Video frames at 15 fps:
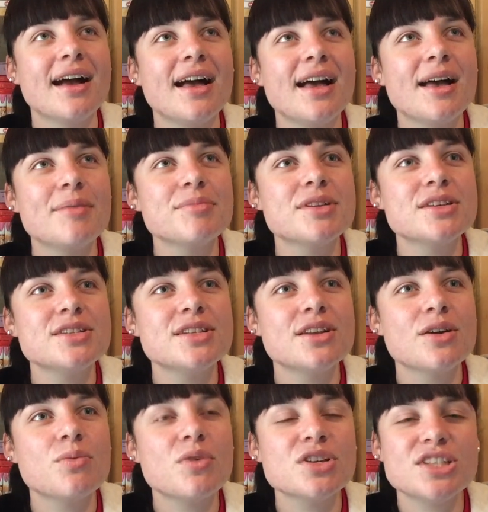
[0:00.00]
Because, you
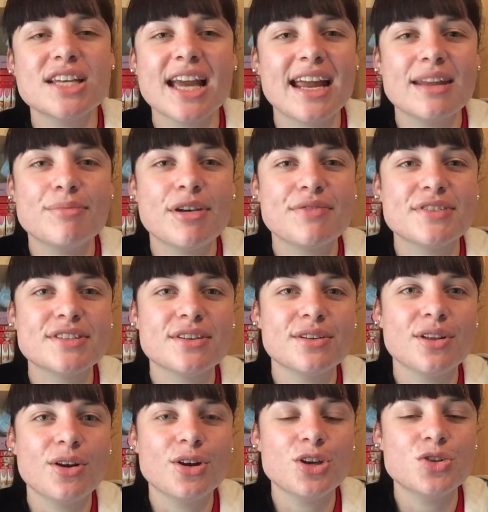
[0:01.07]
know, watching anime for so
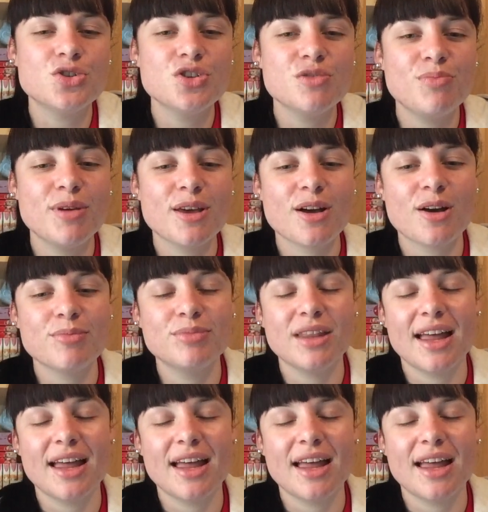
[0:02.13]
long, you do pick up,